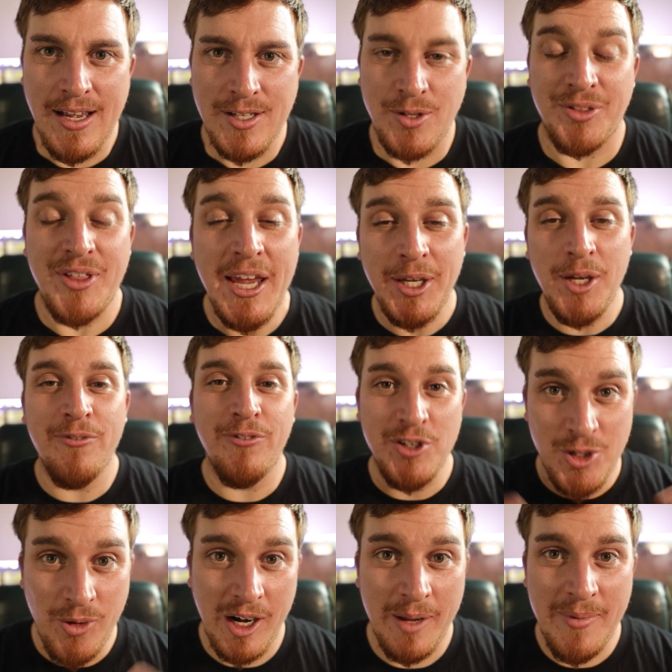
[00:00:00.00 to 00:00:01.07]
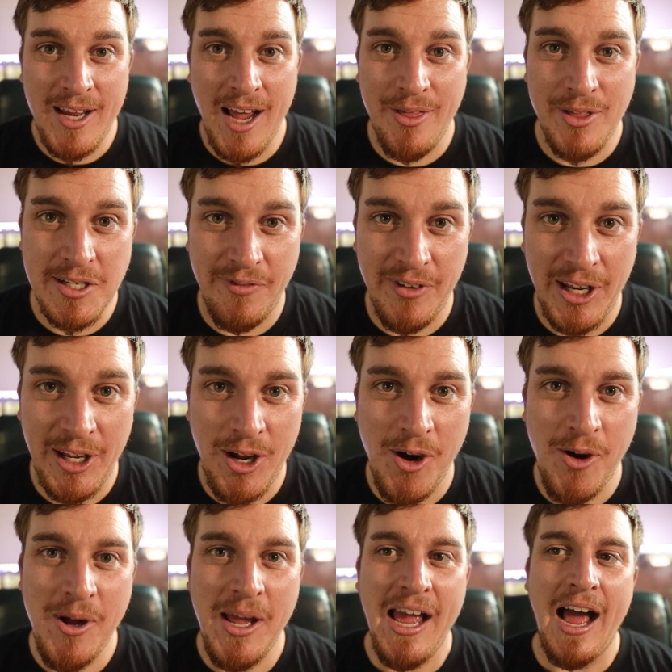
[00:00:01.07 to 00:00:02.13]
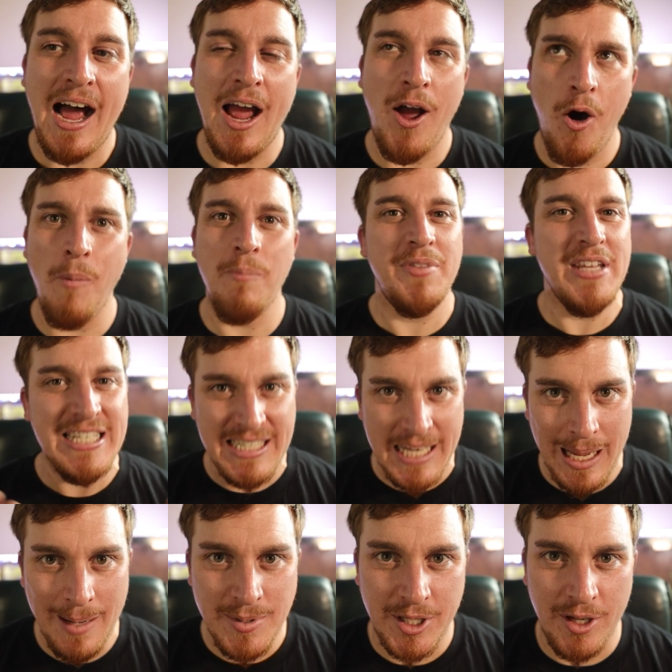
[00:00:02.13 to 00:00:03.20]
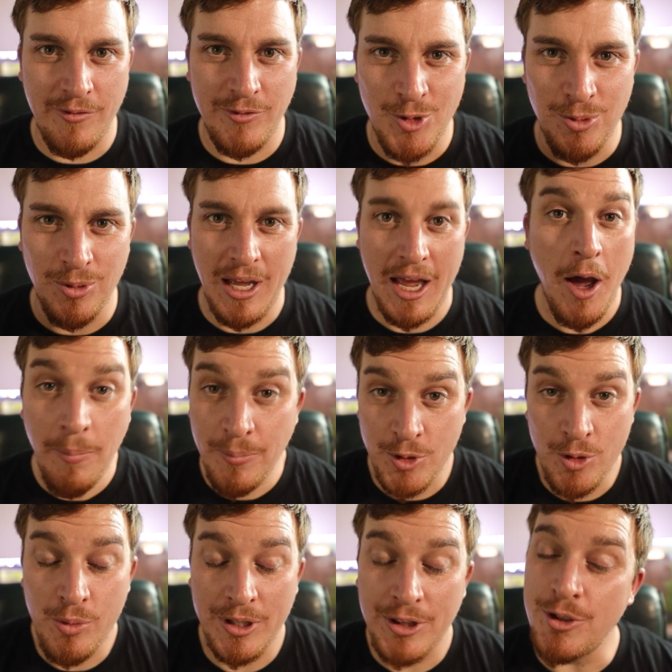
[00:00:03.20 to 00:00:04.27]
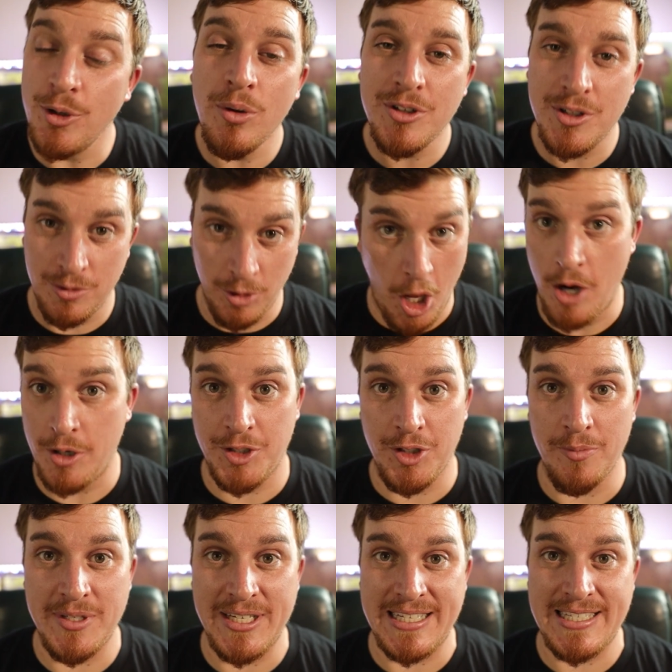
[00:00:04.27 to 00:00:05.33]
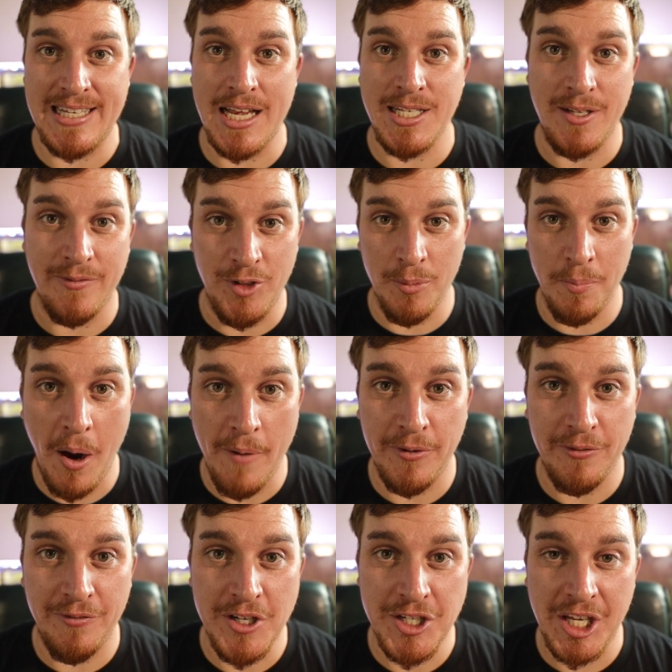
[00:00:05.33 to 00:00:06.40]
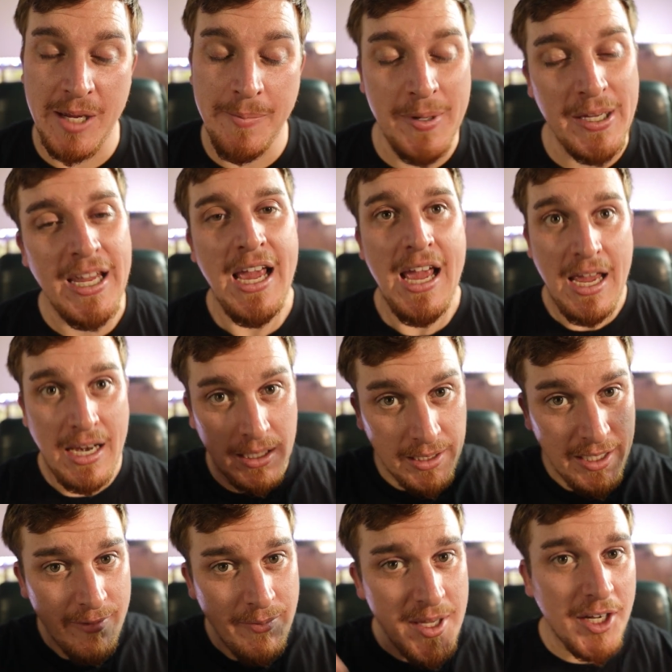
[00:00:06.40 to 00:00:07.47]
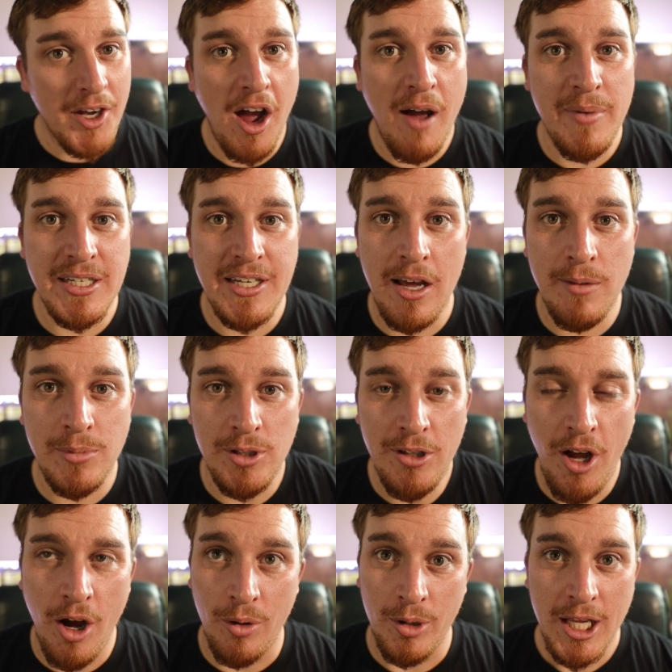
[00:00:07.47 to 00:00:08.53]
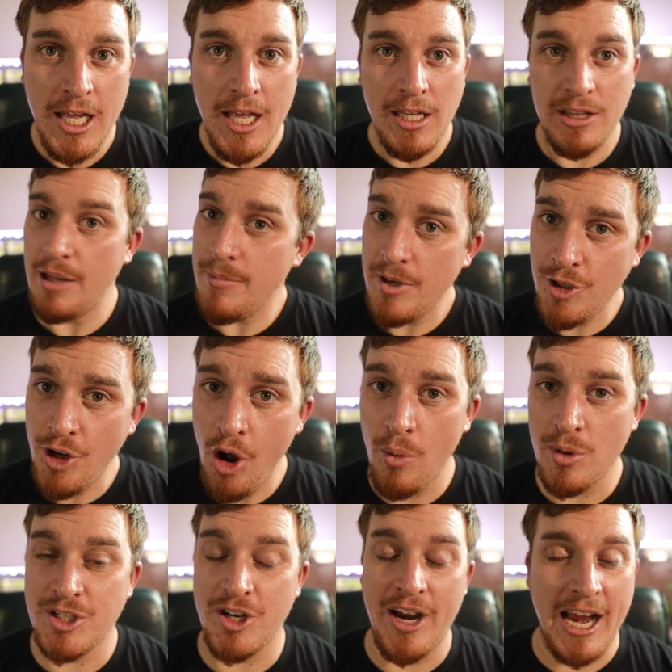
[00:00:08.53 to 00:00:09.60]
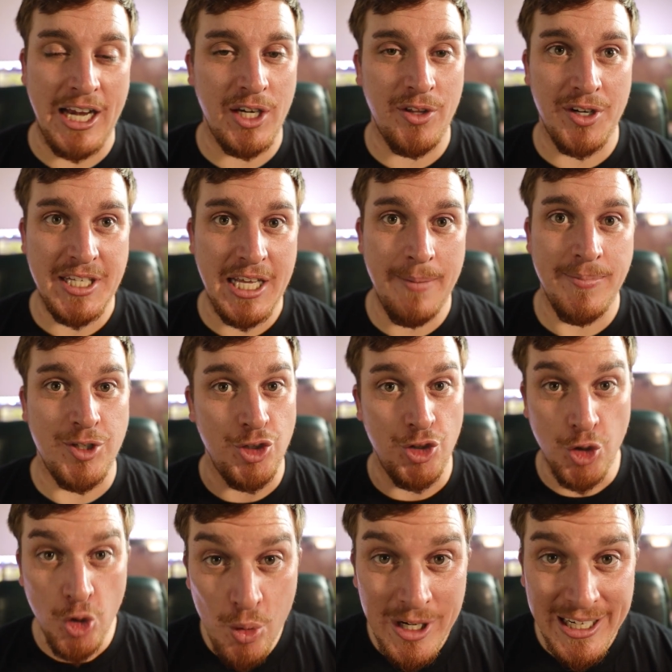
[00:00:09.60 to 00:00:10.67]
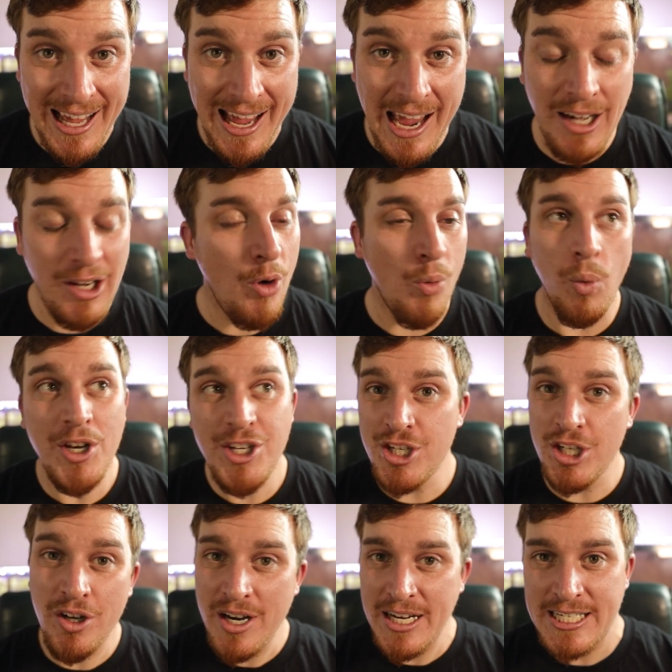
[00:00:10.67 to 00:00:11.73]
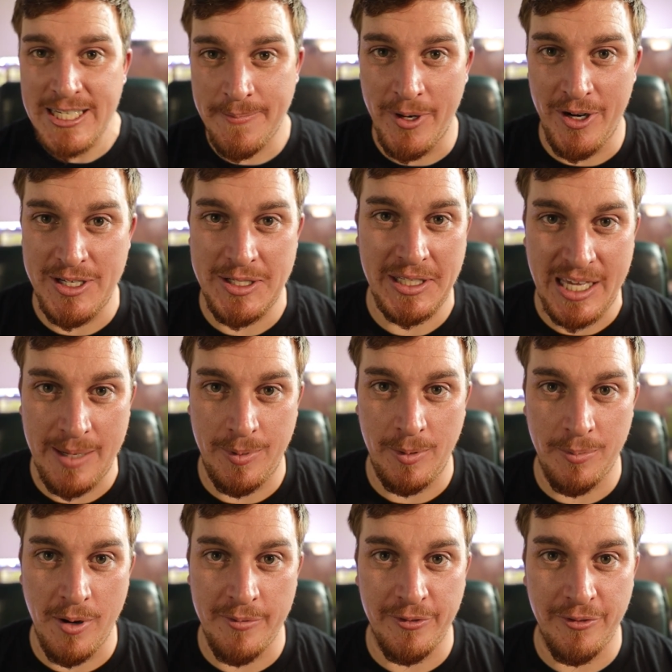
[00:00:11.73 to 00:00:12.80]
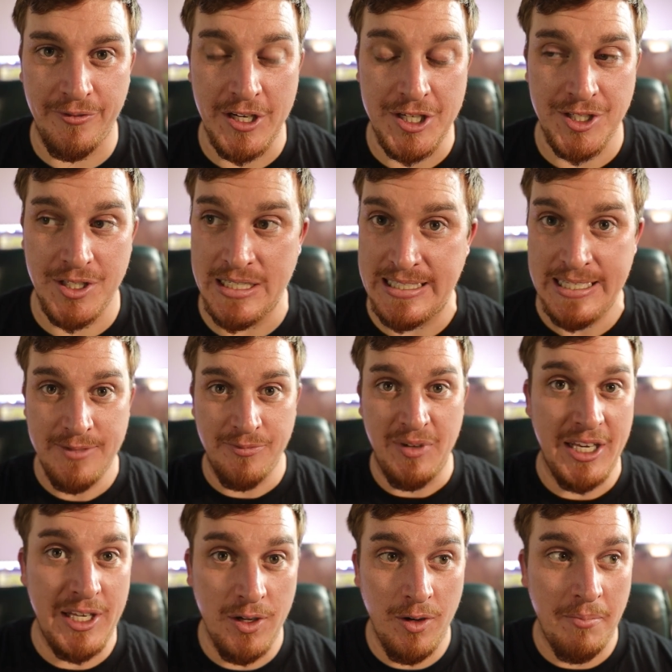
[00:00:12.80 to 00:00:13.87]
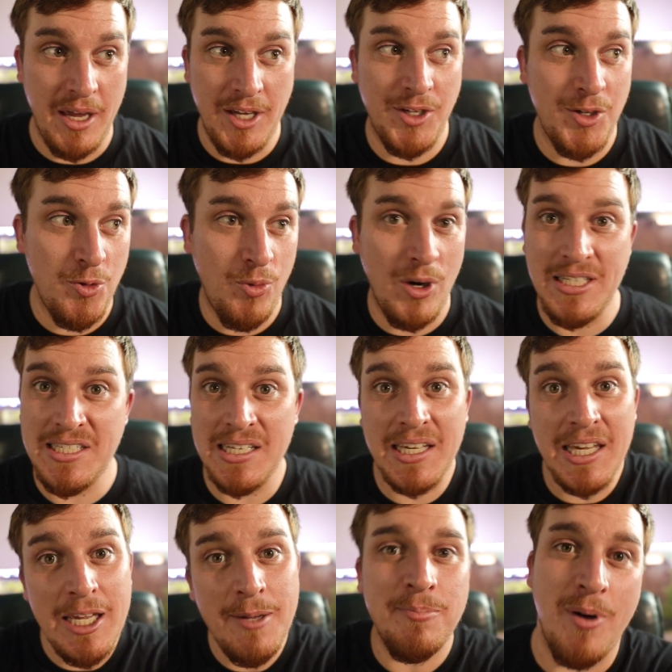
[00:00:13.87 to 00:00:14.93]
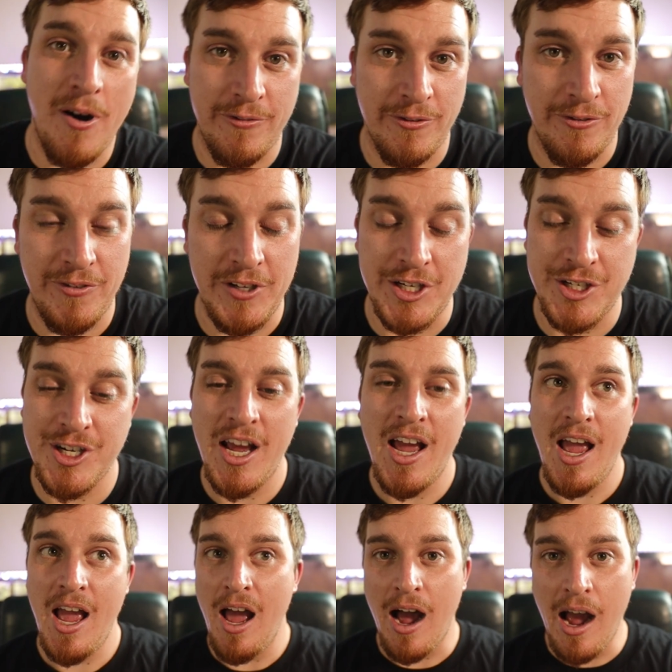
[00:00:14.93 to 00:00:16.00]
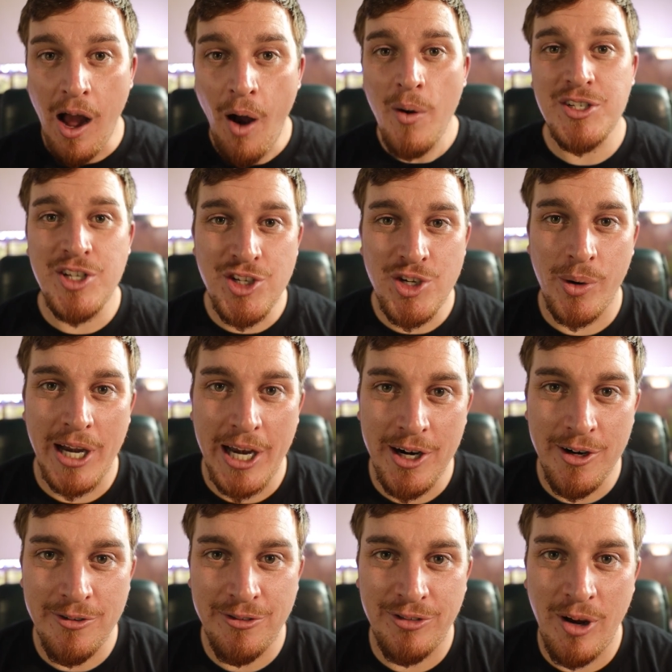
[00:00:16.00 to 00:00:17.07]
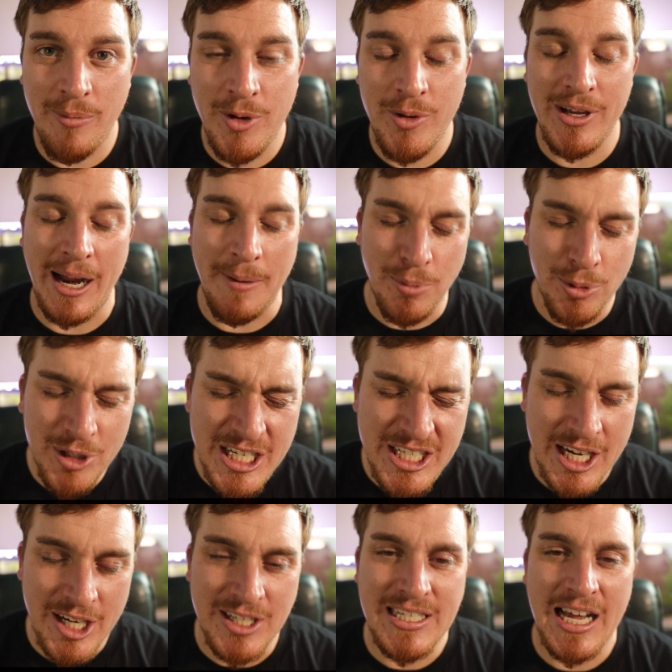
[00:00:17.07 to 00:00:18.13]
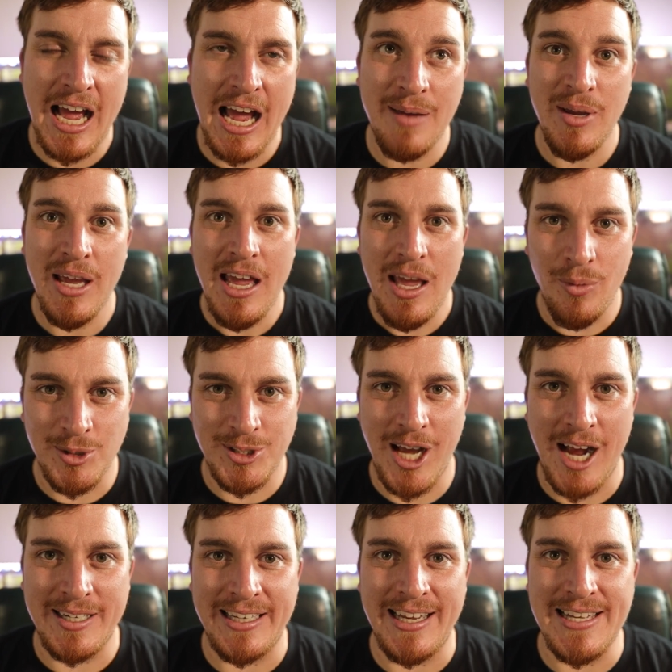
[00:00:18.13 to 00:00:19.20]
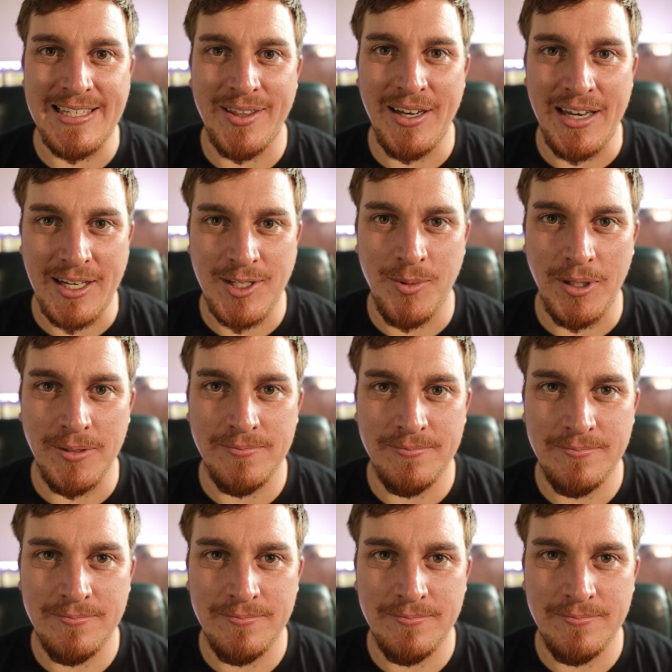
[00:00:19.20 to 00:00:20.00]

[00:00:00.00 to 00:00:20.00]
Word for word: So thank you for joining me on this video. I hope these tips help you with your long-term success of your puffer fish keeping, and leave me a comment down below. Let me know, is there any other tips you would add? What's your experience of keeping puffer fish? Does this video make you want to keep puffer fish? I always enjoy hearing from you, and I appreciate your time. We'll talk to you guys on the next one.